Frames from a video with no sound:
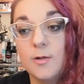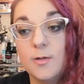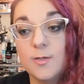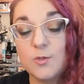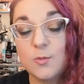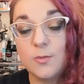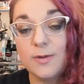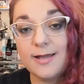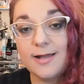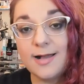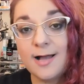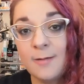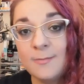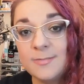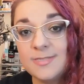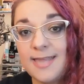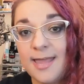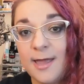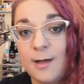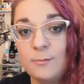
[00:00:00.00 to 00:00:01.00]
So when it
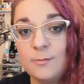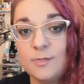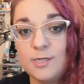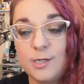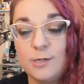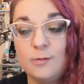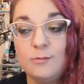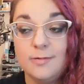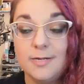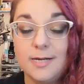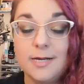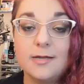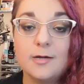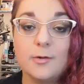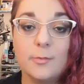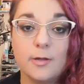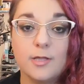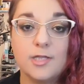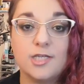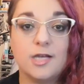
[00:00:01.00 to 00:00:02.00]
comes down to needing
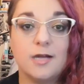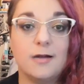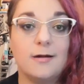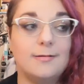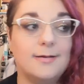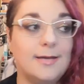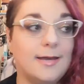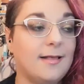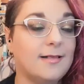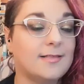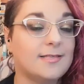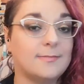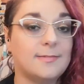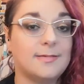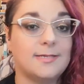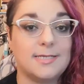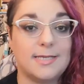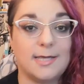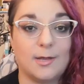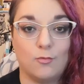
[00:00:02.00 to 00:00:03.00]
a wheelchair, needing
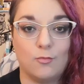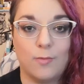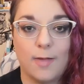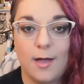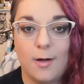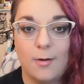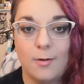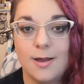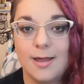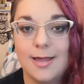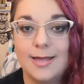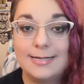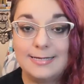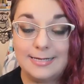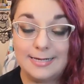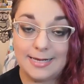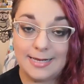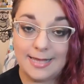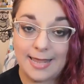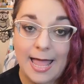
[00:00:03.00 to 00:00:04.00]
something to get around,
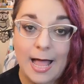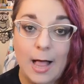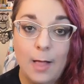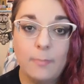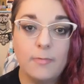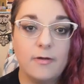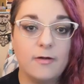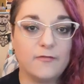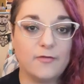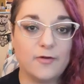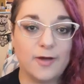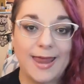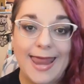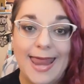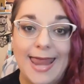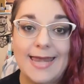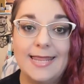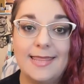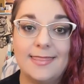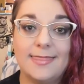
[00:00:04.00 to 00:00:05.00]
needing help for
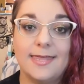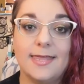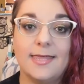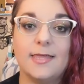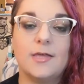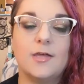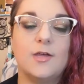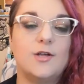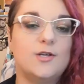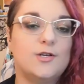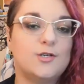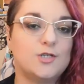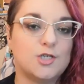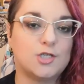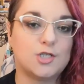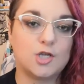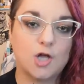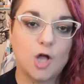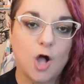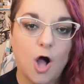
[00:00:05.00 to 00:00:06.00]
anything,
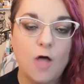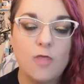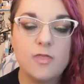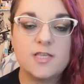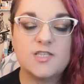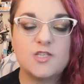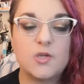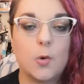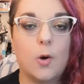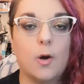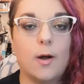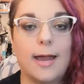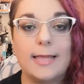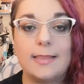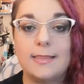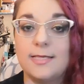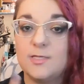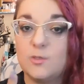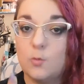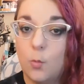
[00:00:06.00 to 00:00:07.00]
just call the store
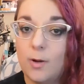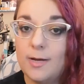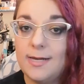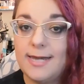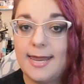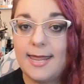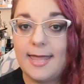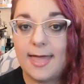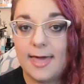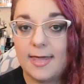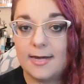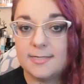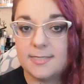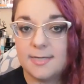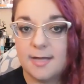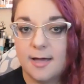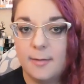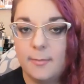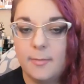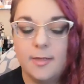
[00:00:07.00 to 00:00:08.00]
at least one day ahead of
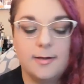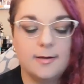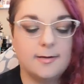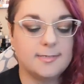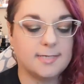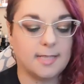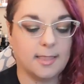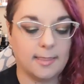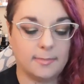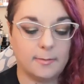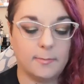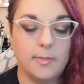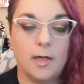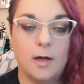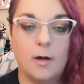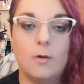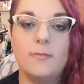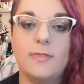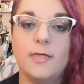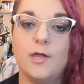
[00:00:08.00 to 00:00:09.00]
time to let them
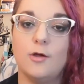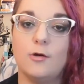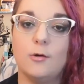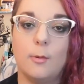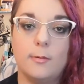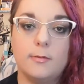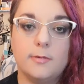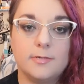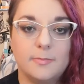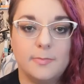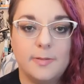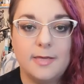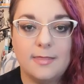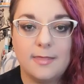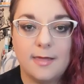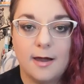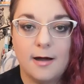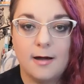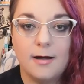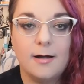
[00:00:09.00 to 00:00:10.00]
know that you're going to be
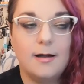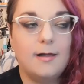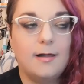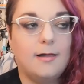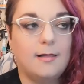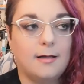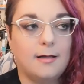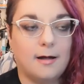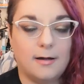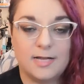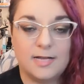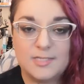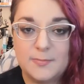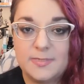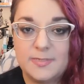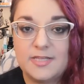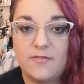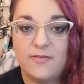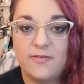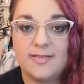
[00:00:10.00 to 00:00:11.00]
there on a
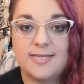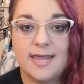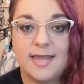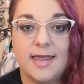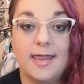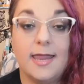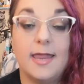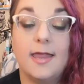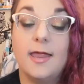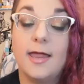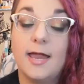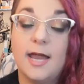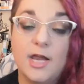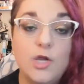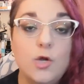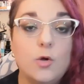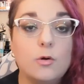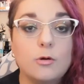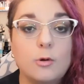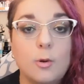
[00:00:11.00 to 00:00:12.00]
specific day
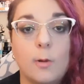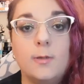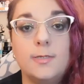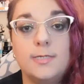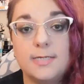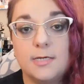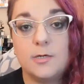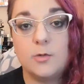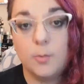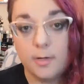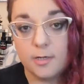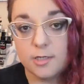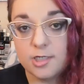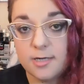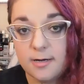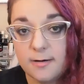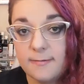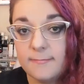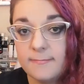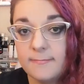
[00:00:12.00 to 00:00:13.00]
and you're going to need a
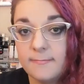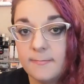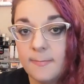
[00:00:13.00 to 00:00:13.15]
wheelchair.